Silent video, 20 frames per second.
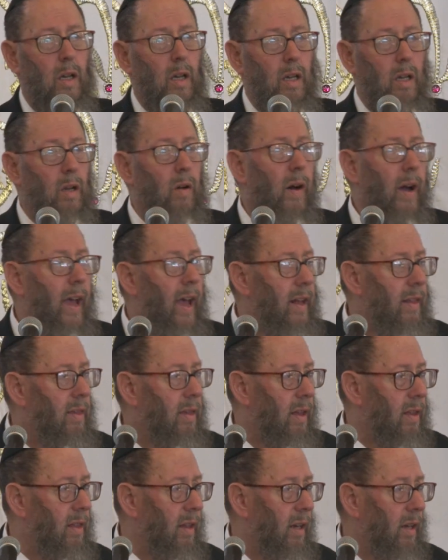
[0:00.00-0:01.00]
You know, I had
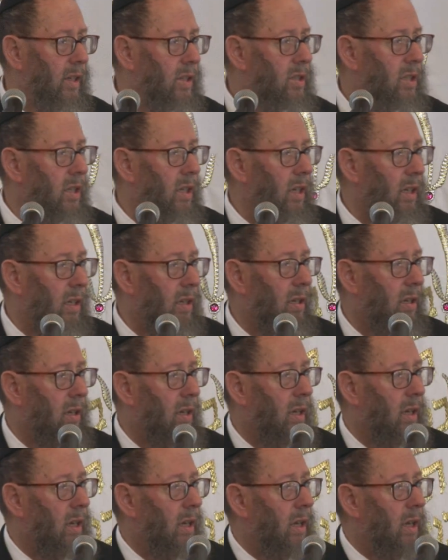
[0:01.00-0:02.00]
such an incident
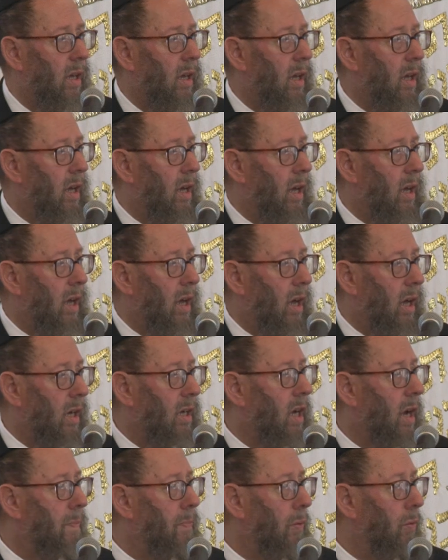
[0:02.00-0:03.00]
a
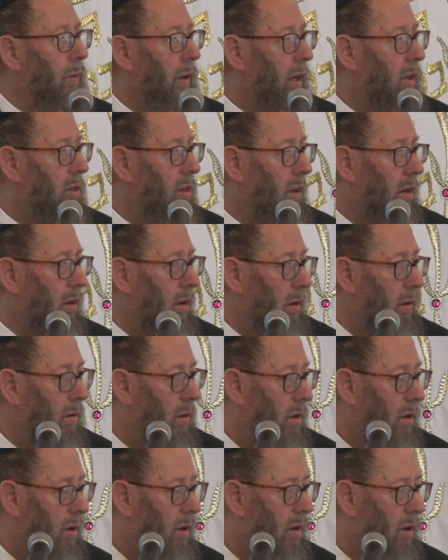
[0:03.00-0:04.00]
couple weeks ago
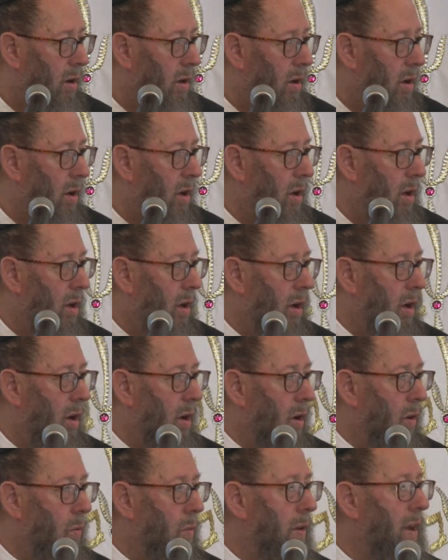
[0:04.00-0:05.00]

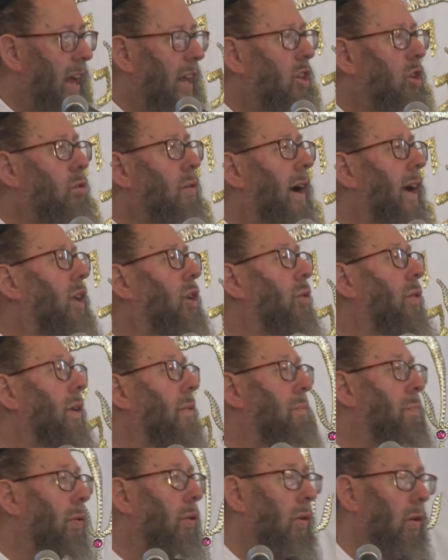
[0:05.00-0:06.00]
when I tried to
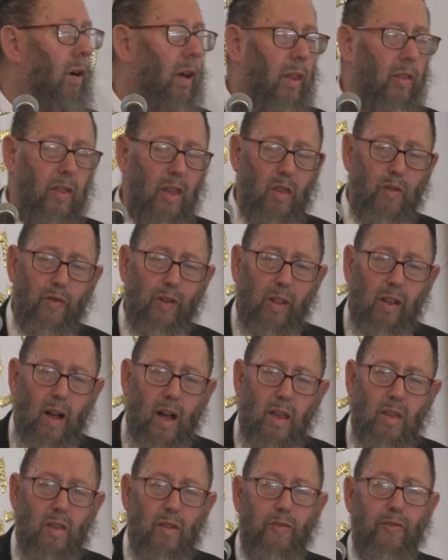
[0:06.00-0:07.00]
employ this
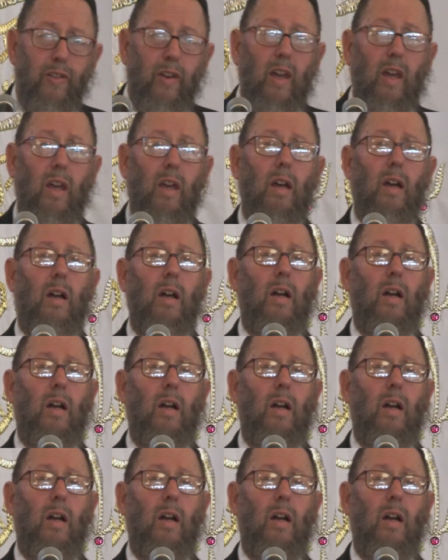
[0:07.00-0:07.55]
philosophy